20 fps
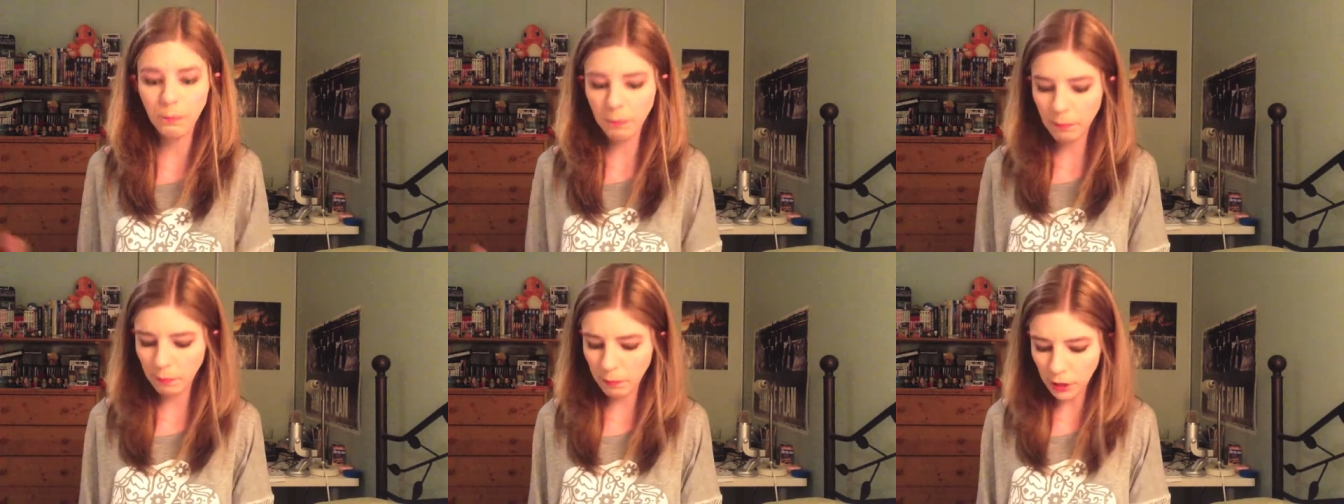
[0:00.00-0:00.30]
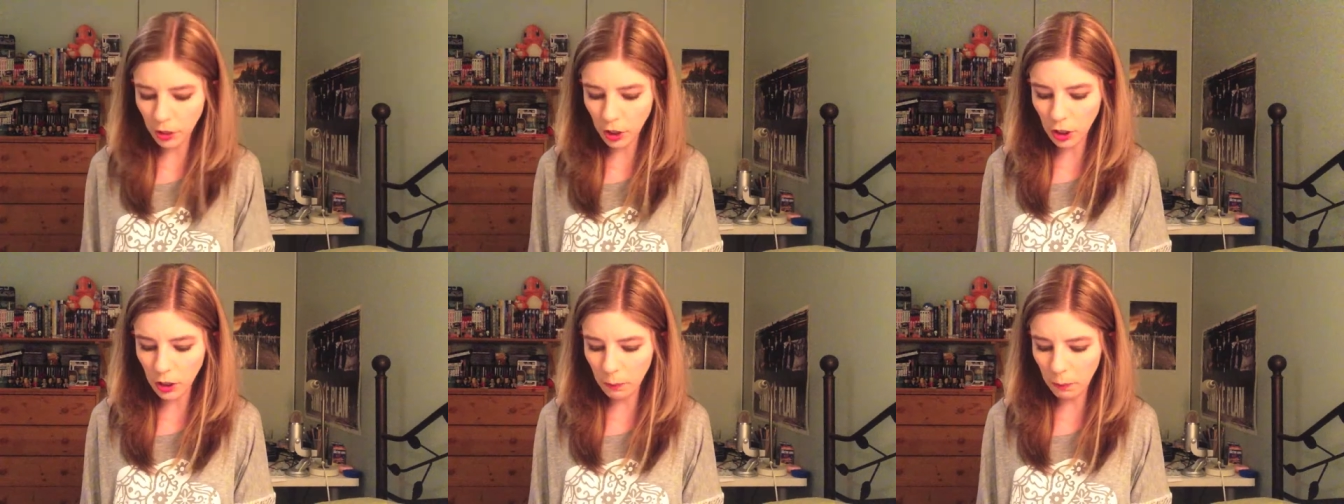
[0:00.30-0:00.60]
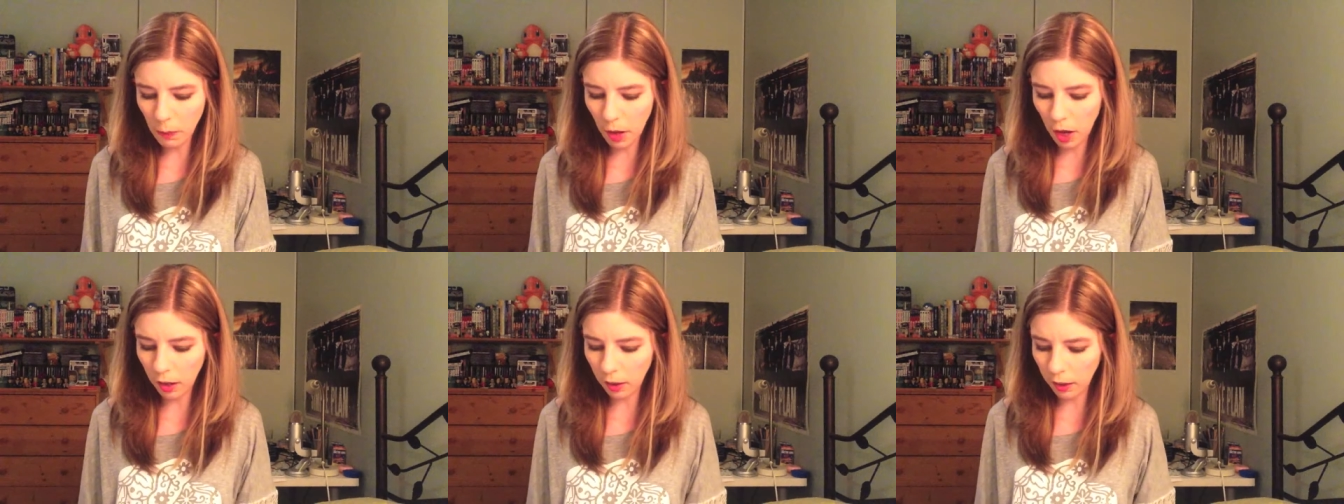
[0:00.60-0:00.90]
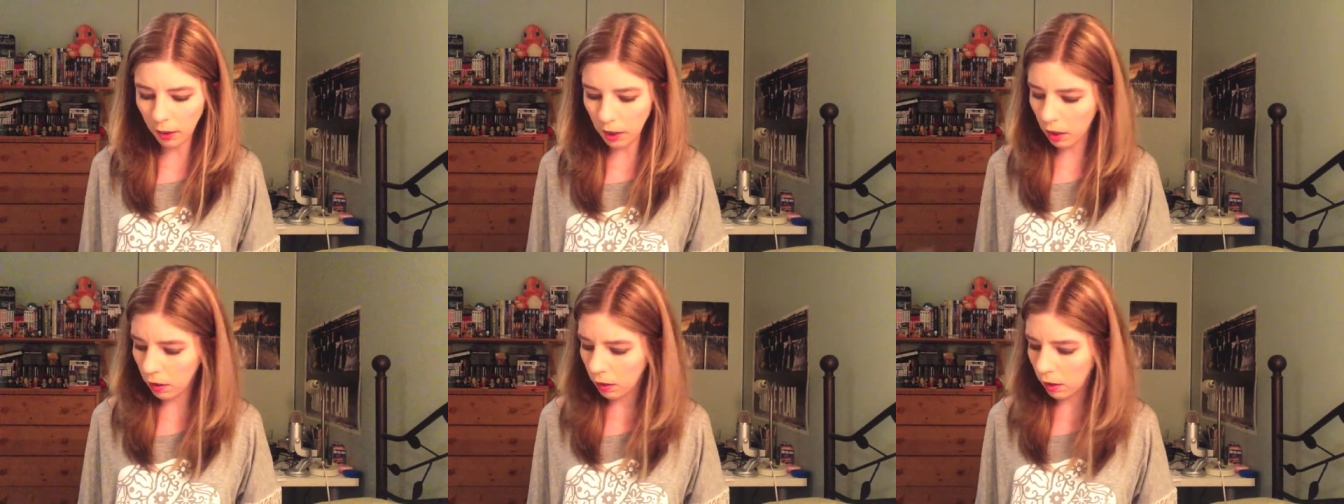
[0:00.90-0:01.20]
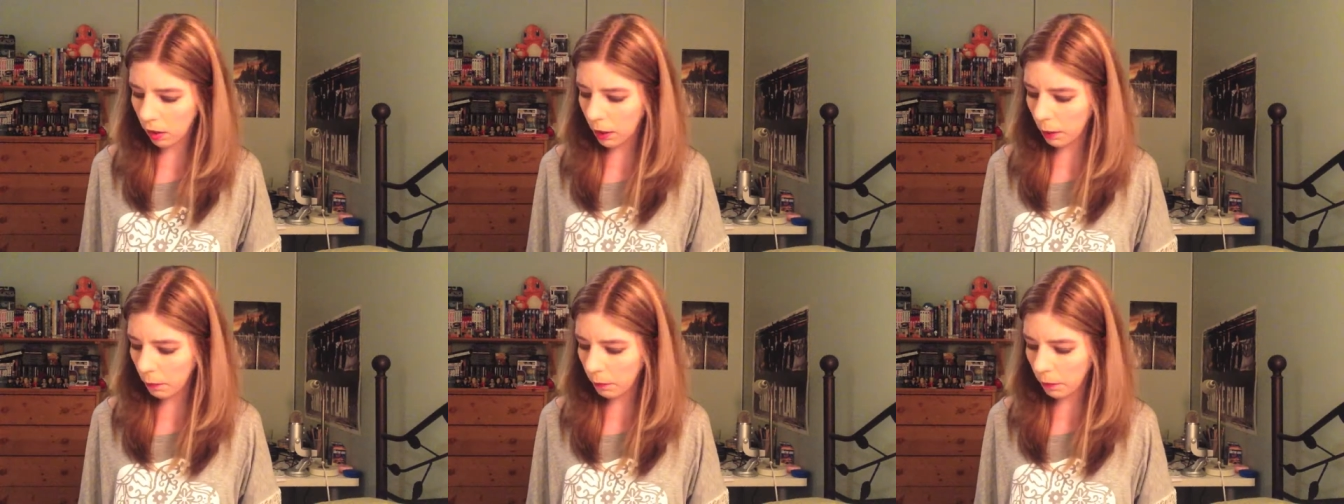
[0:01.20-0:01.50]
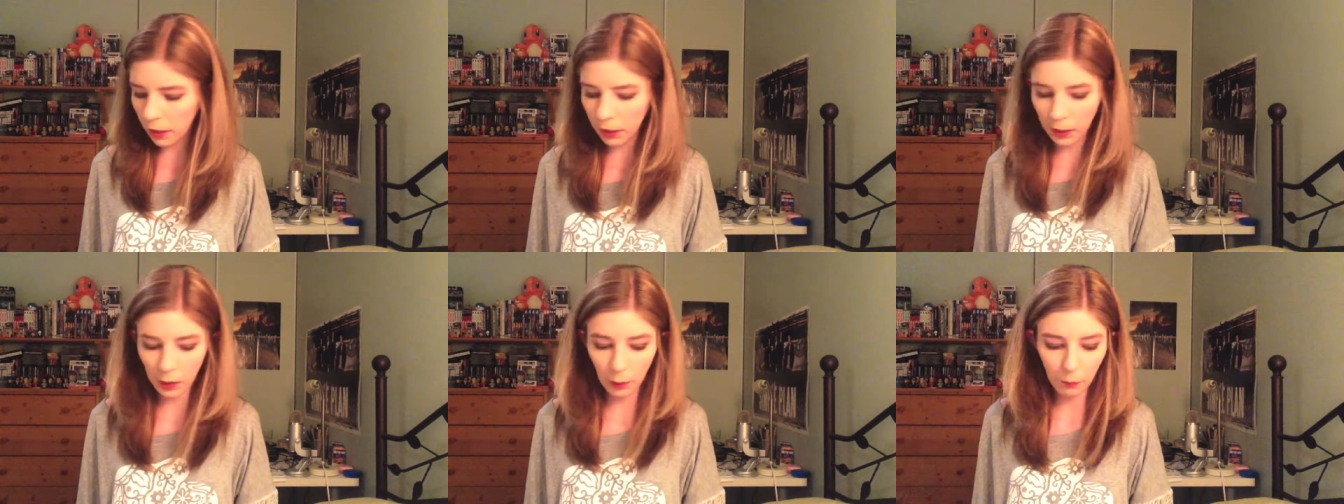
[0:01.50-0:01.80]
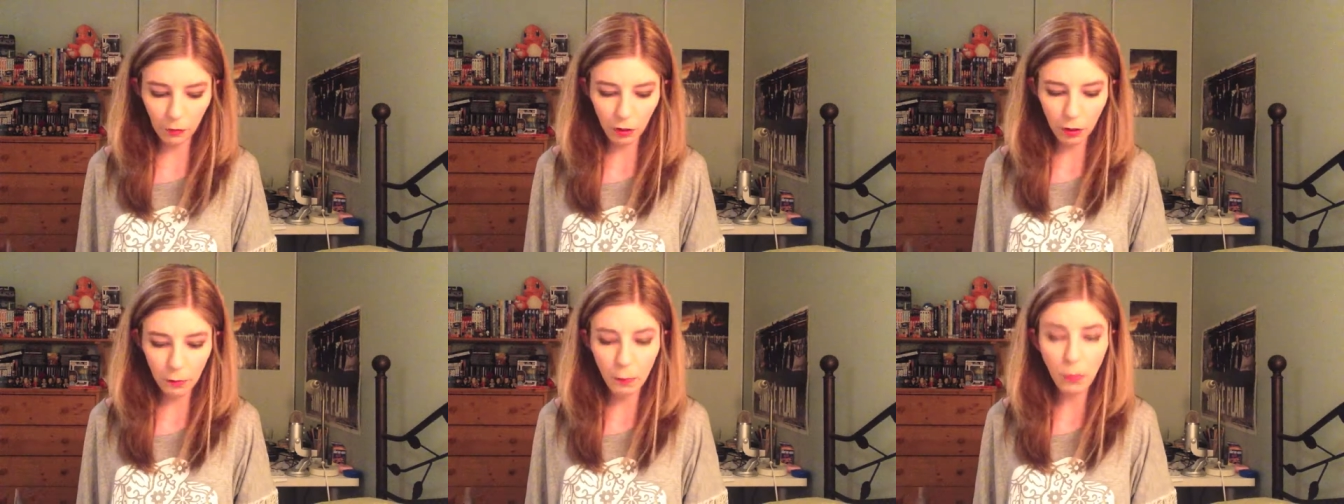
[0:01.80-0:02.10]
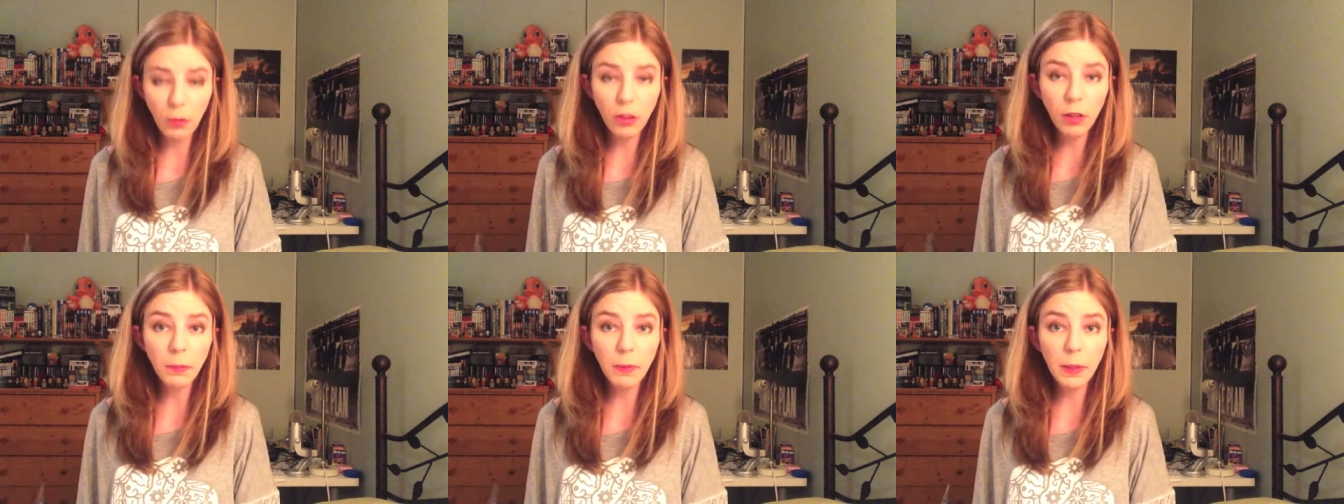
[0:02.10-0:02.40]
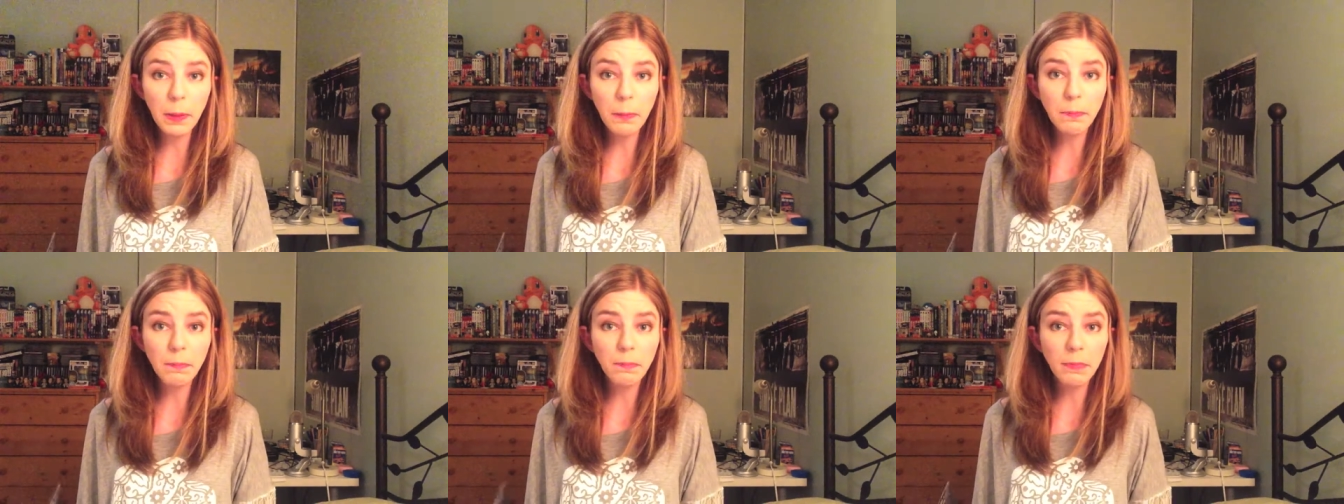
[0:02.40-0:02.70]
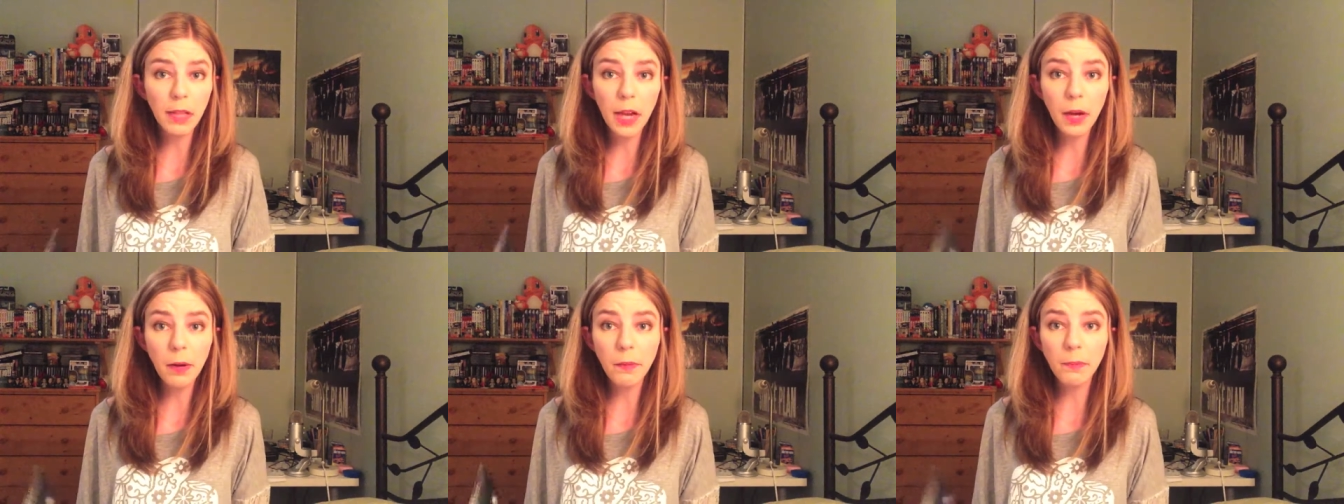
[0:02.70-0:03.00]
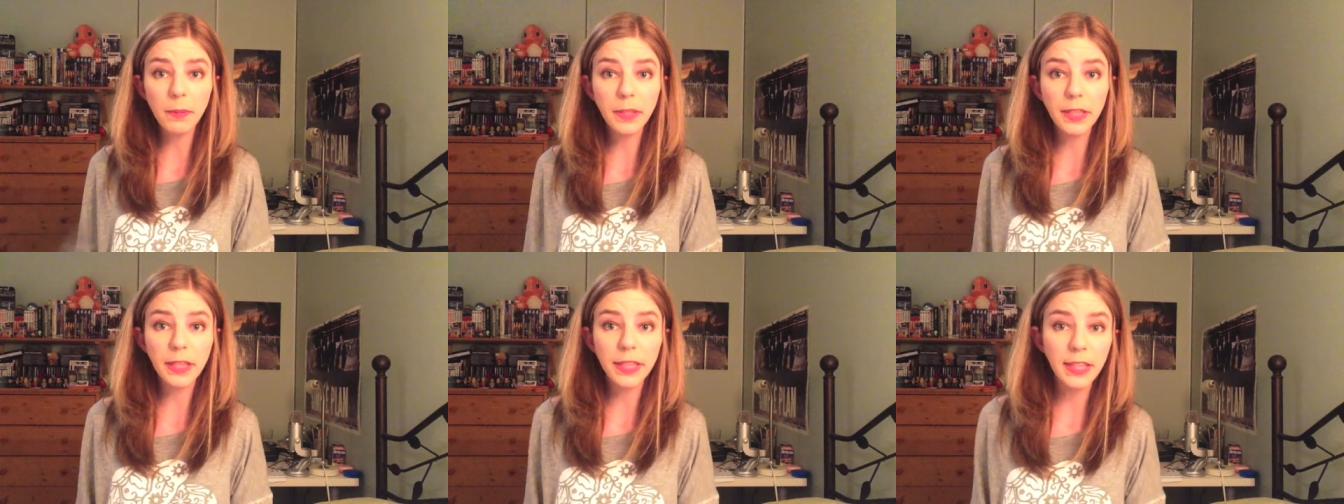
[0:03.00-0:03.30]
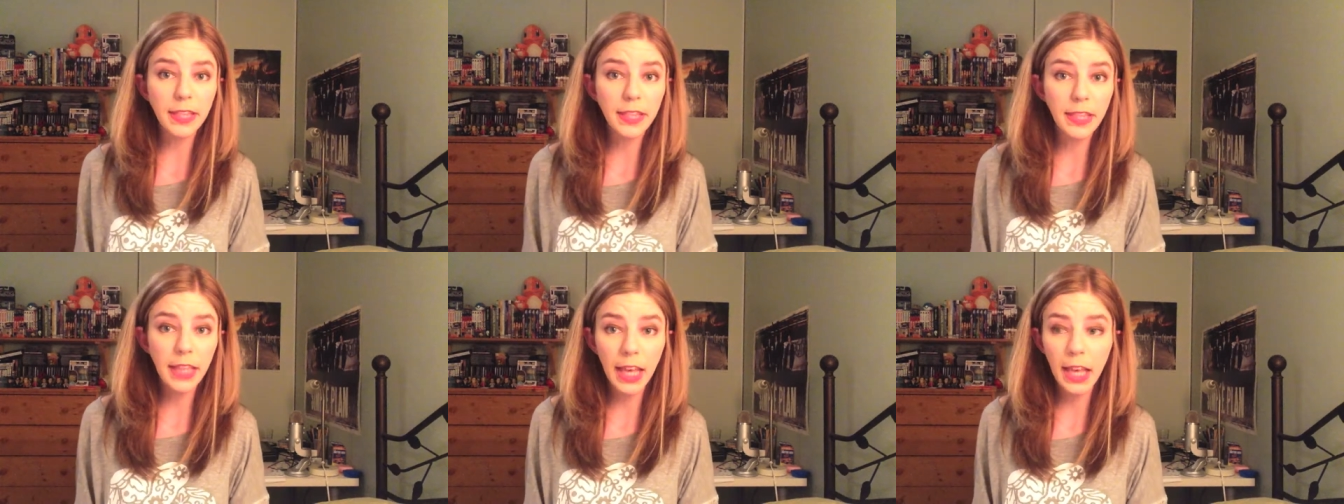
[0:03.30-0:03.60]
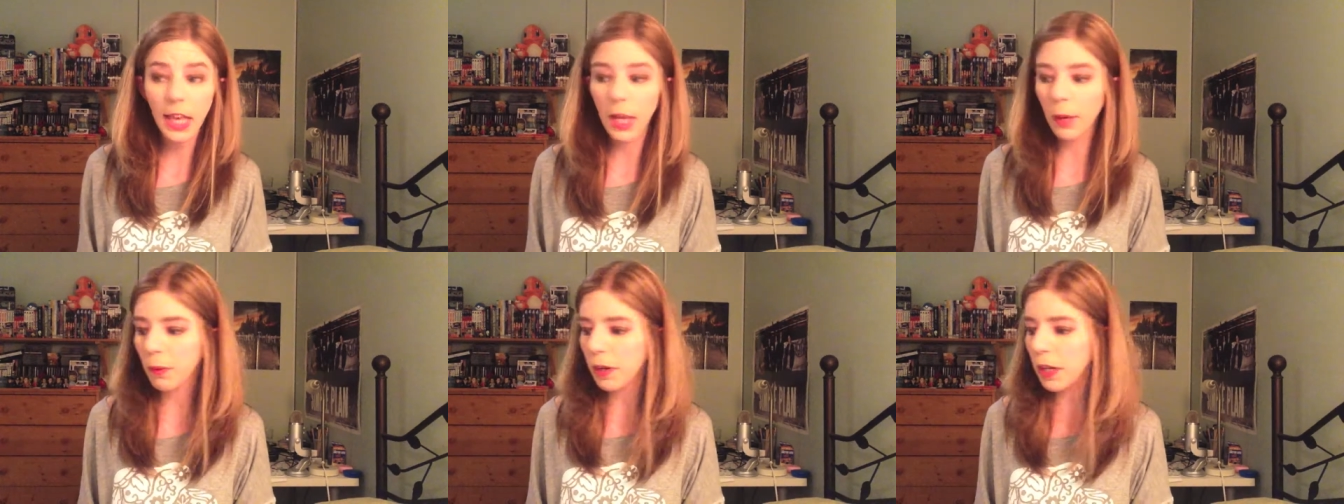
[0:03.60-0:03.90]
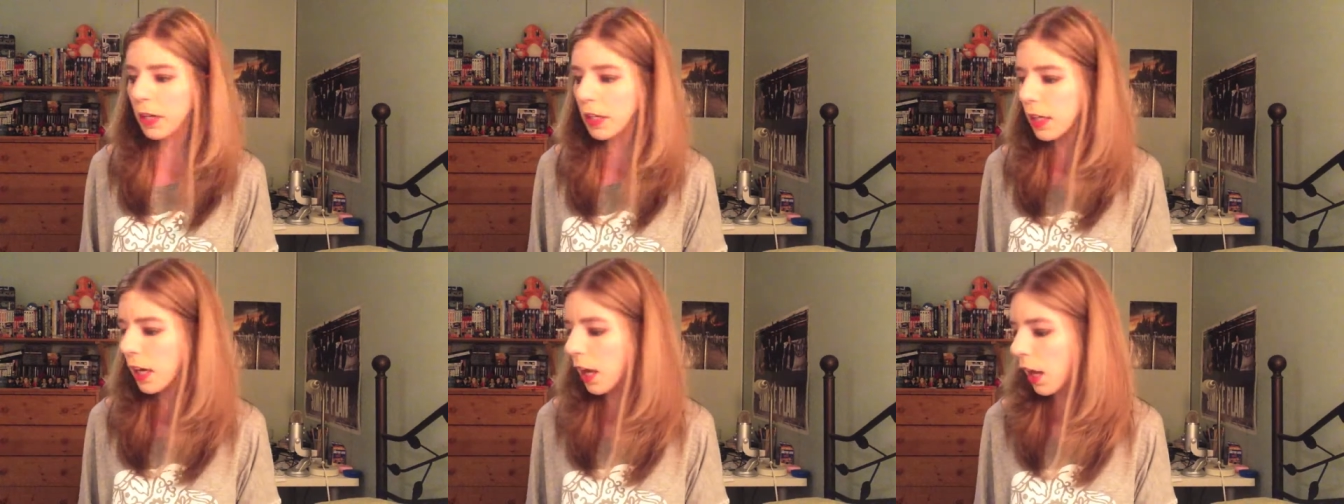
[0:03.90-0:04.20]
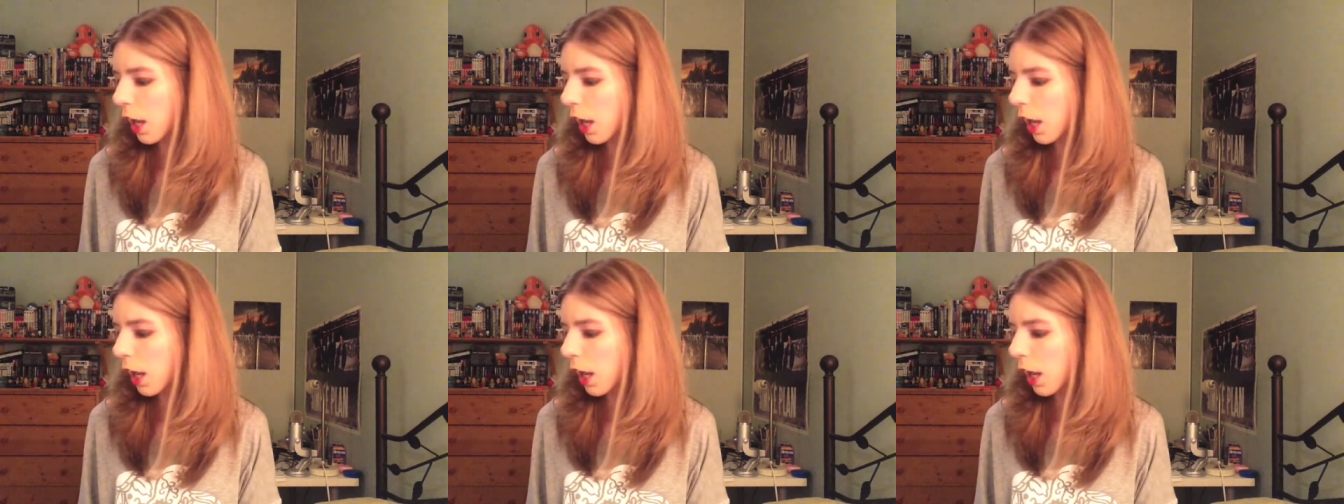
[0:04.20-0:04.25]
appeared in the box that seemed like they weren't supposed to be there, but they were.